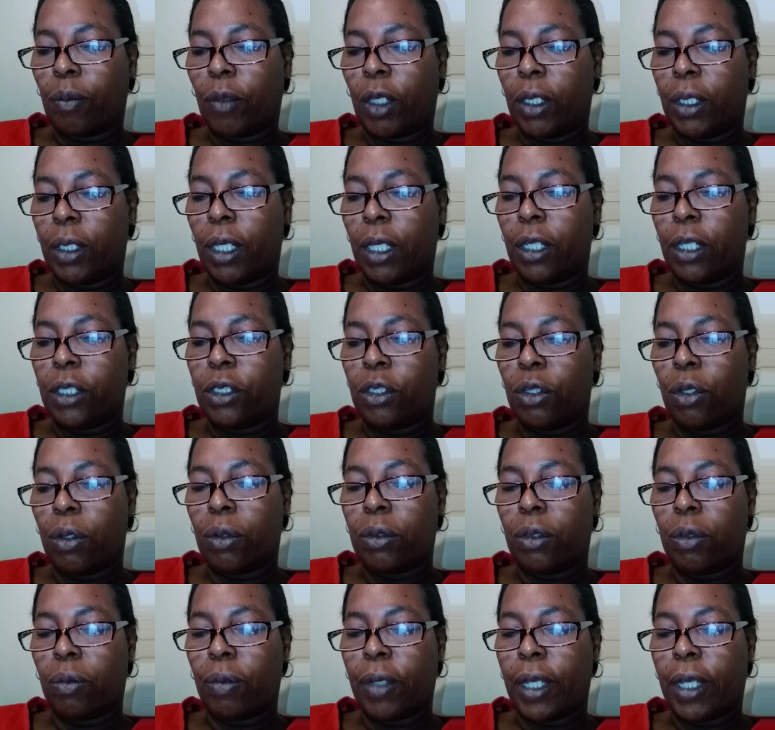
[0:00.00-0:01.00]
there's no
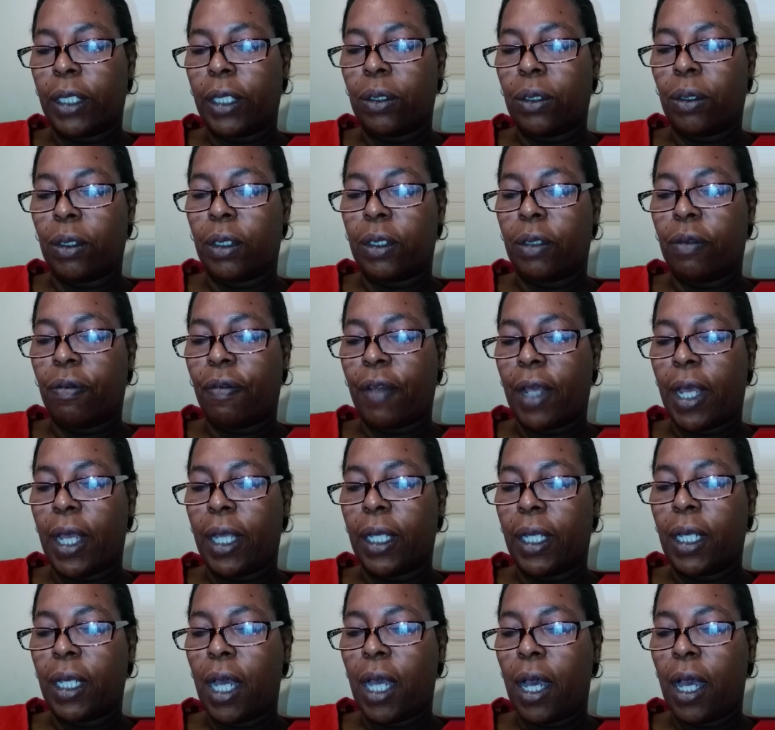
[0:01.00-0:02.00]
direct or defined
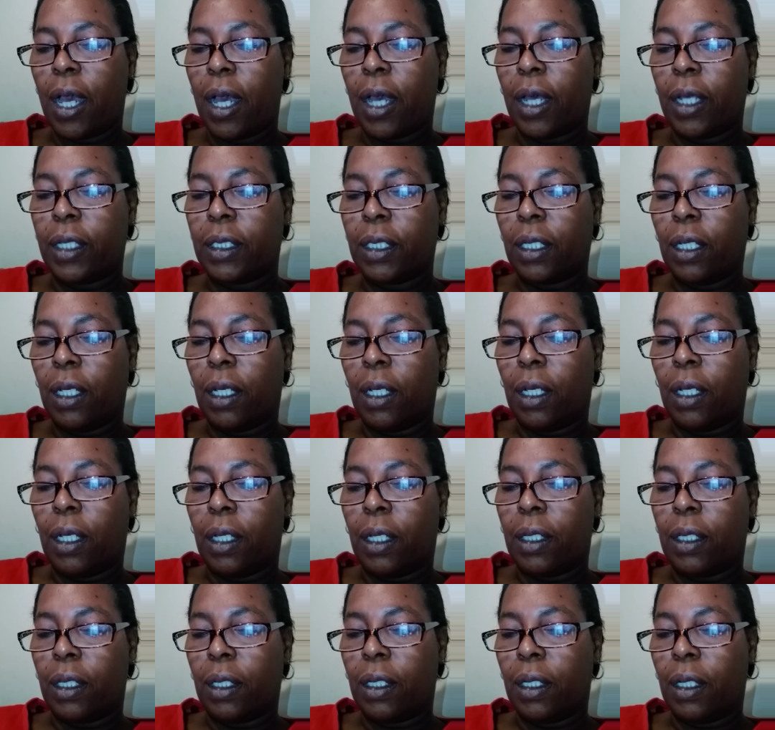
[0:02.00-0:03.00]
cause.
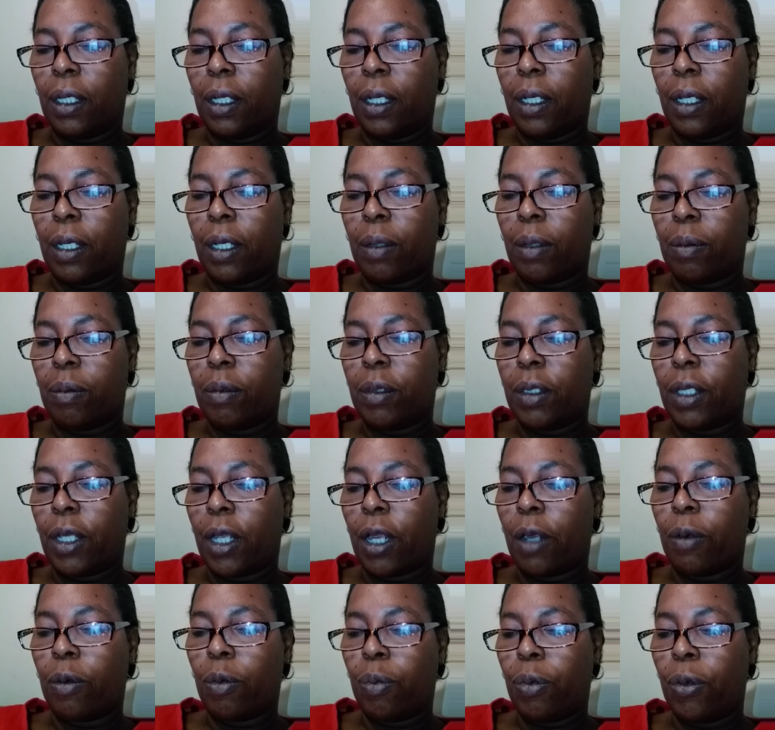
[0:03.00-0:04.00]
There are
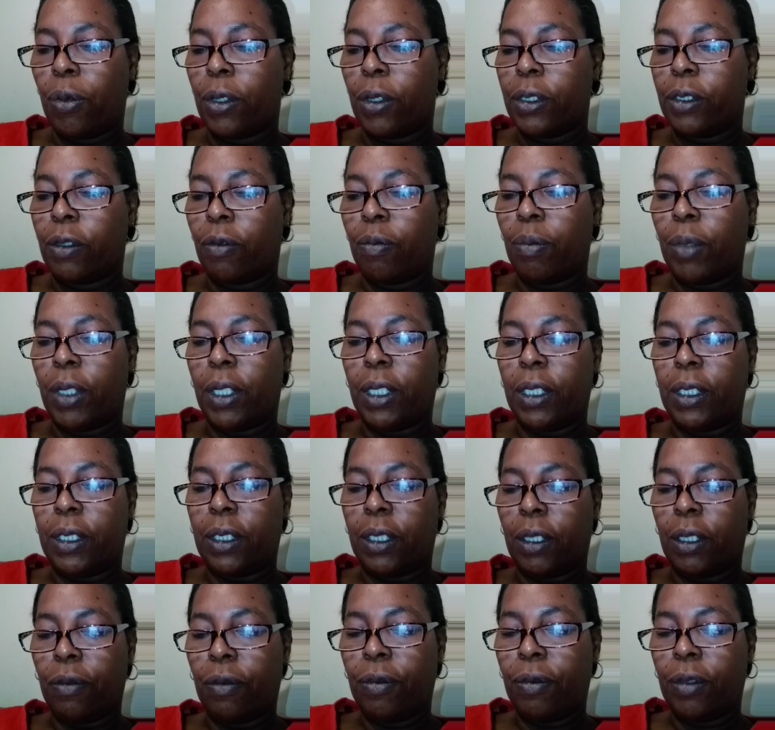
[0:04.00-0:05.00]
reports of many
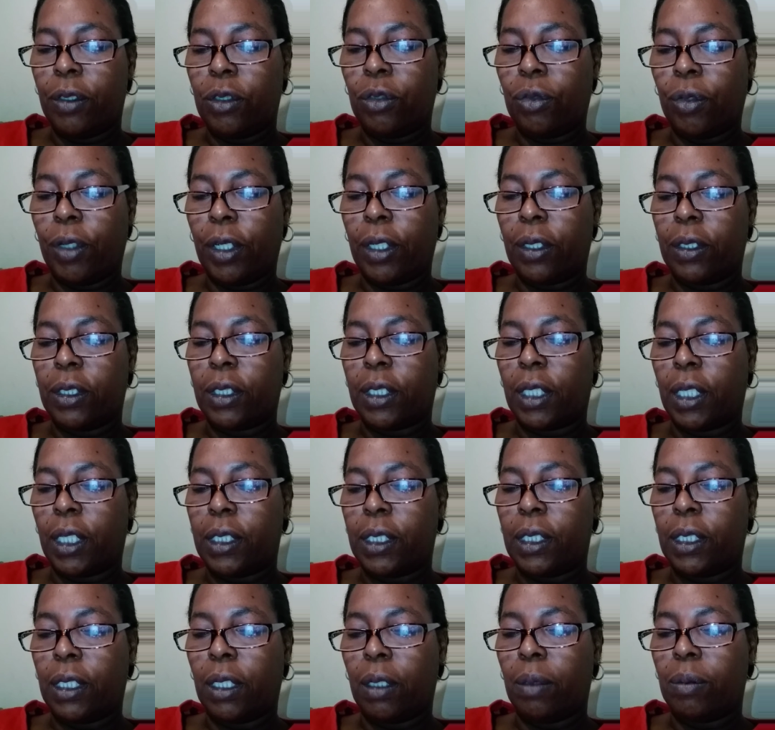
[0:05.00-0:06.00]
different triggers that
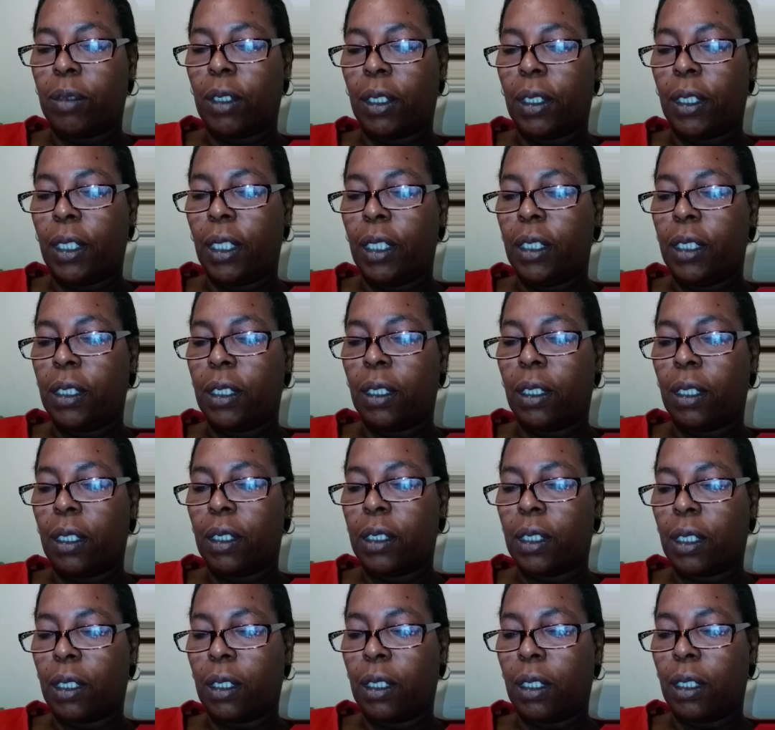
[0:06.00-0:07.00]
seem to lead to this
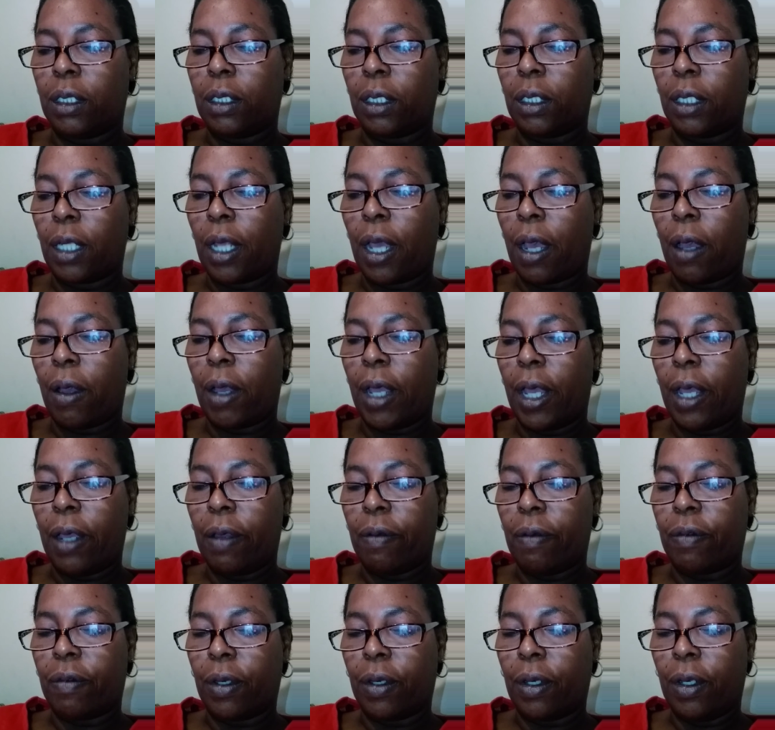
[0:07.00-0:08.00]
condition.
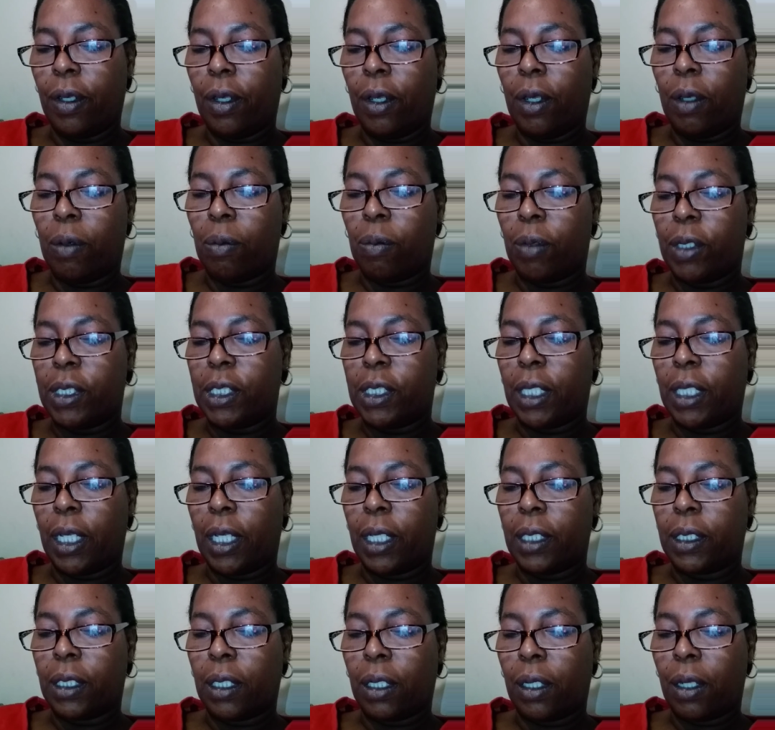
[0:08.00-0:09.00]
However, what stands
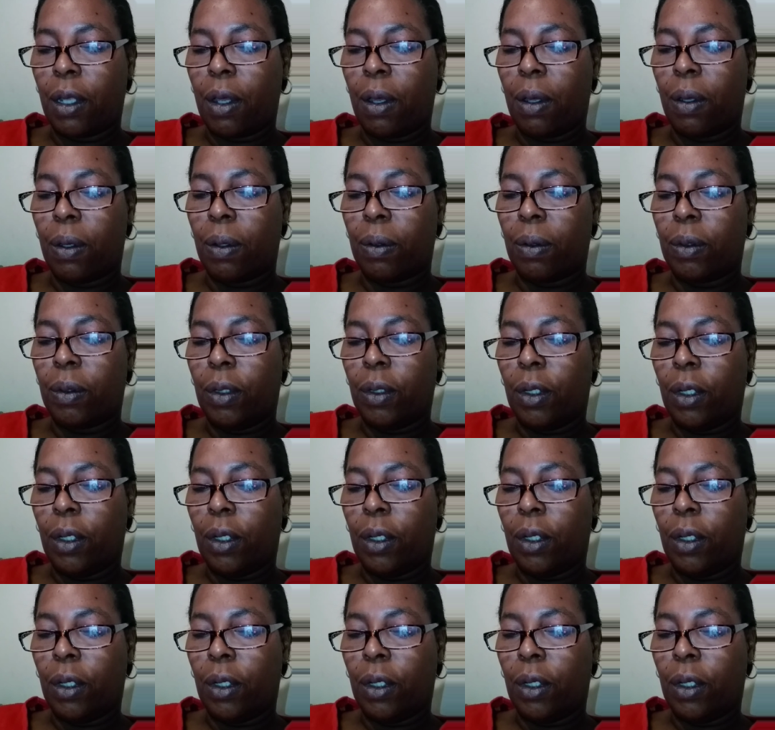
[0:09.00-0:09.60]
alone